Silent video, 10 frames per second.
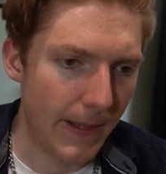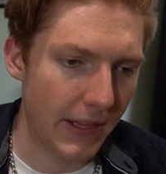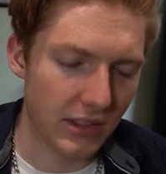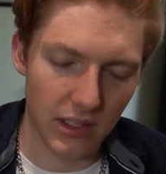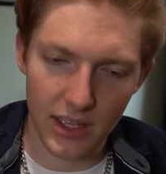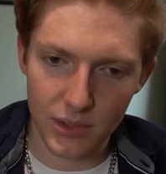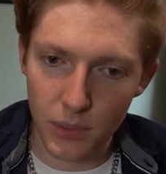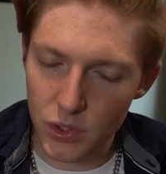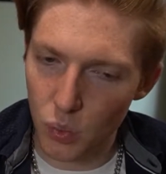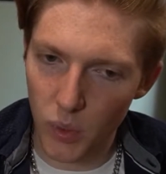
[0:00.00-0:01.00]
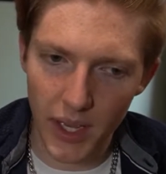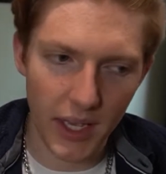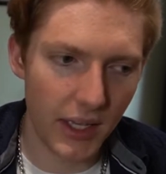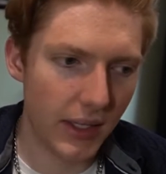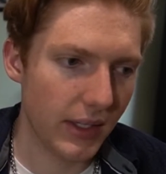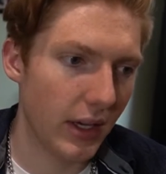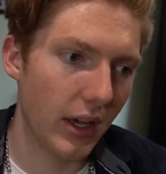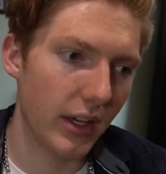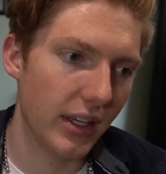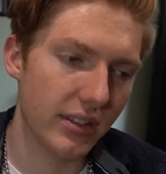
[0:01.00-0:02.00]
he's lost a bunch of weight.
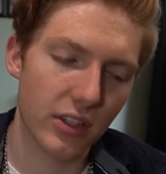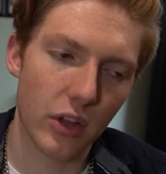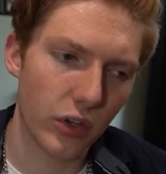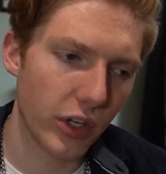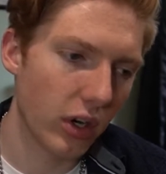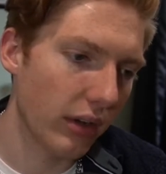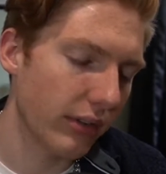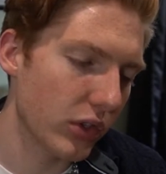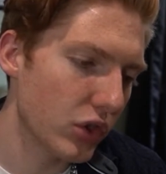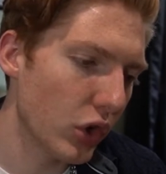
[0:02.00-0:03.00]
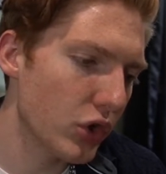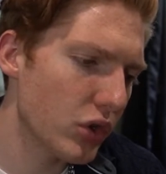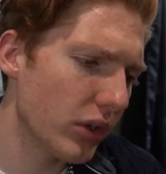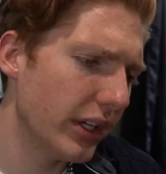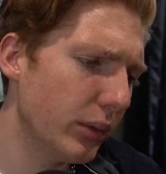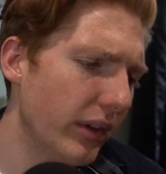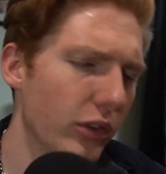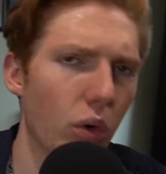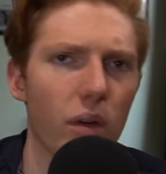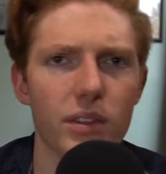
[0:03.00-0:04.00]
He has another year off of the surgery. We have a
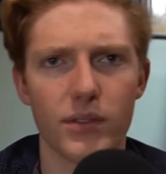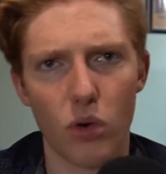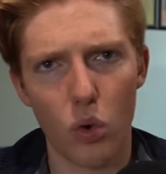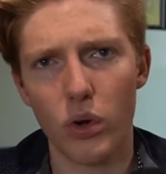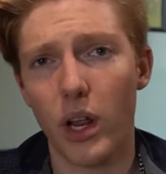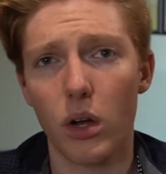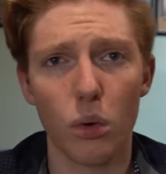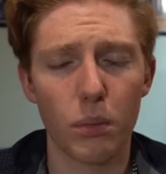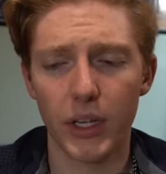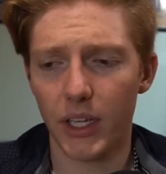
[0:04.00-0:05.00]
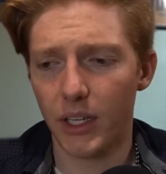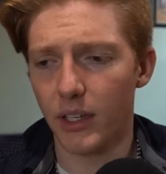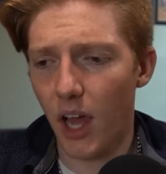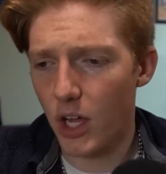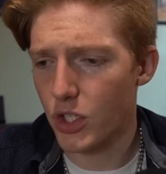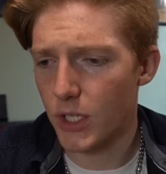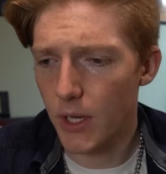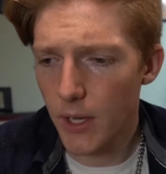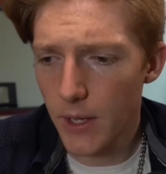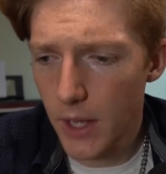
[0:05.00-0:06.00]
new offensive coordinator. We're bringing in
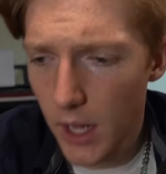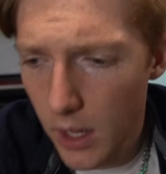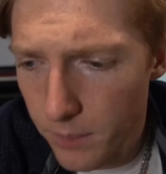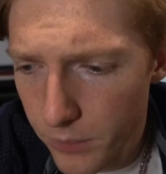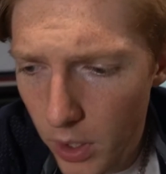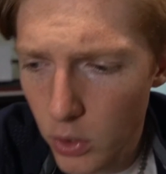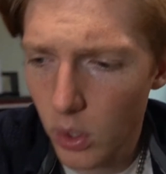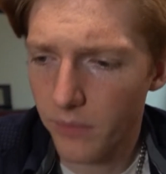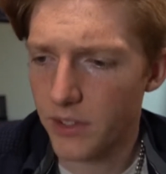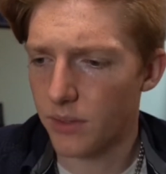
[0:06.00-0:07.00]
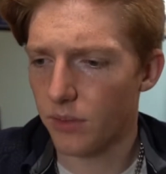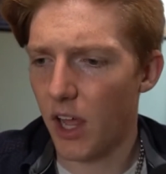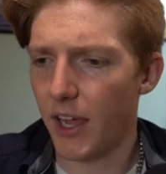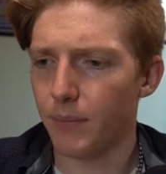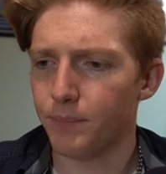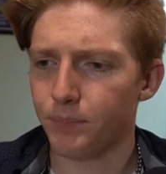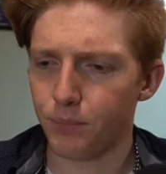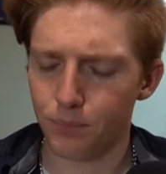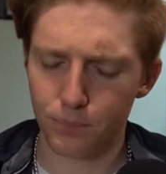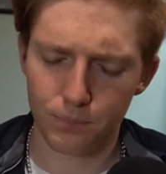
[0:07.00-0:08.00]
Najee, a new offensive line.
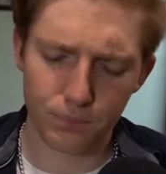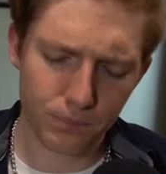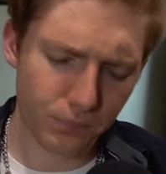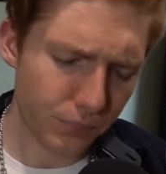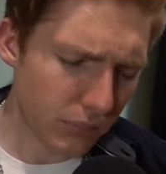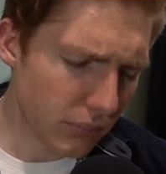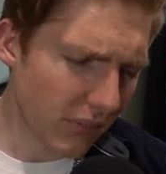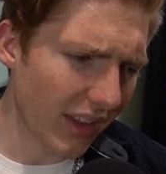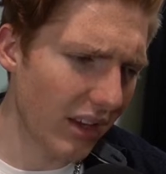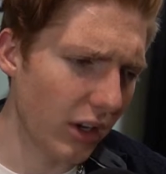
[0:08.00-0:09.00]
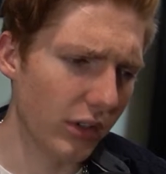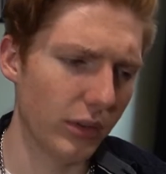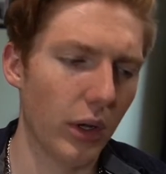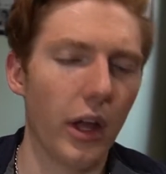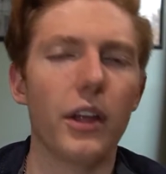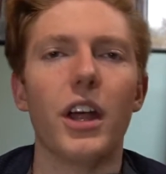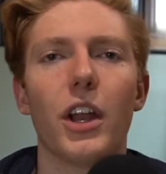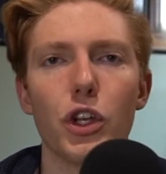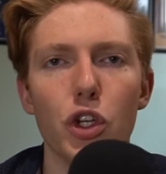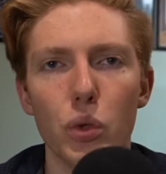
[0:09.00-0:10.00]
Or
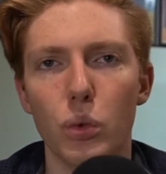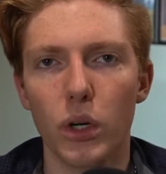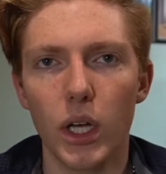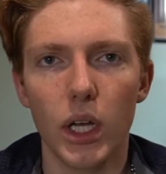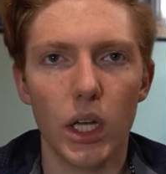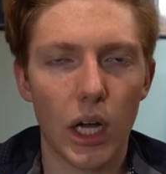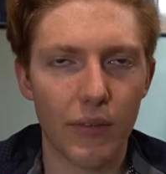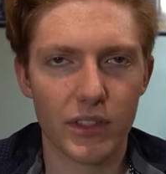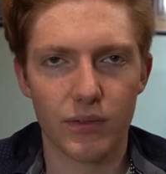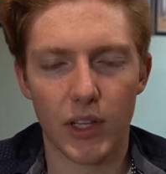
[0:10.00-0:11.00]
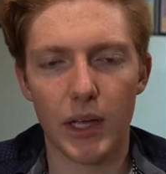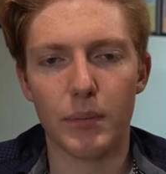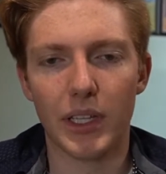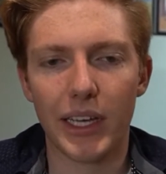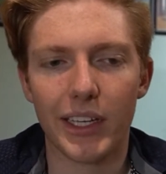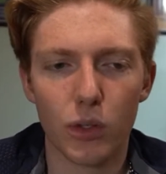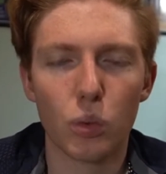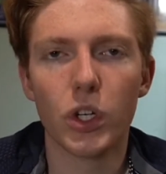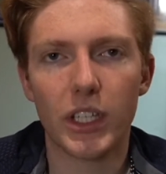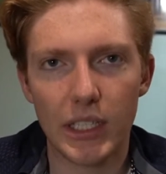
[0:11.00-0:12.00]
not a new offensive line, but like
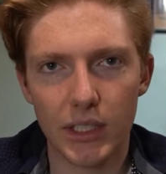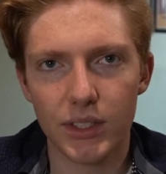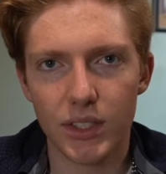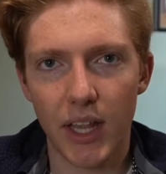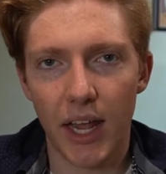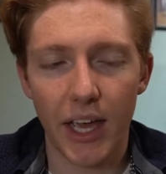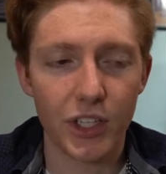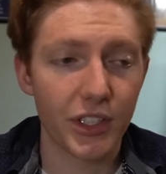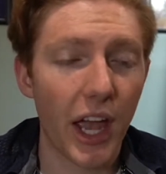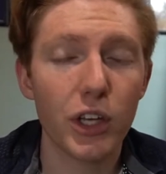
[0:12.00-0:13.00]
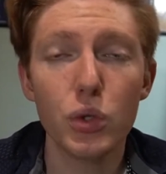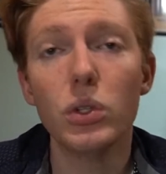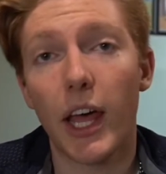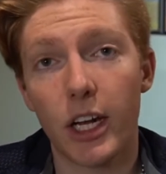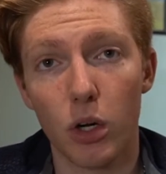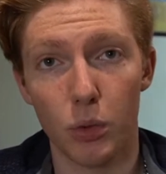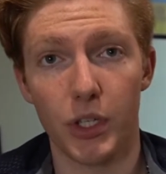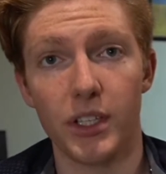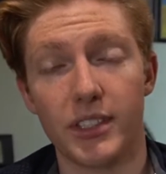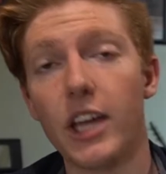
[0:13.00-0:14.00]
rookies that I do like our
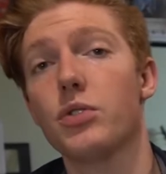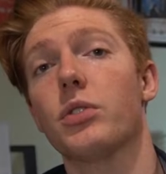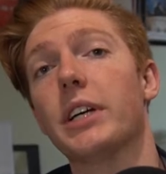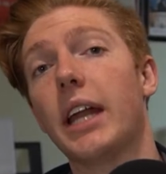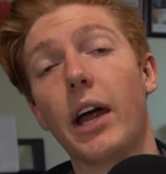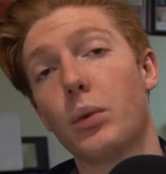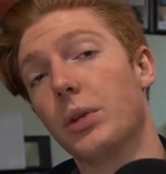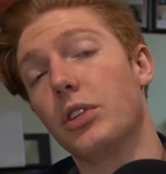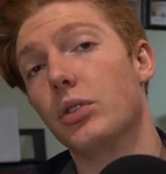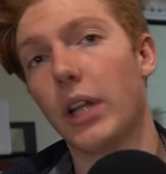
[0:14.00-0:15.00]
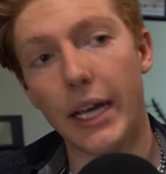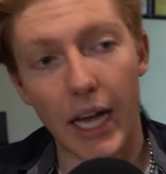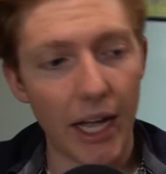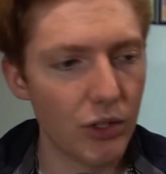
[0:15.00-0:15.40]
rookies. Kendrick Green, I really do like.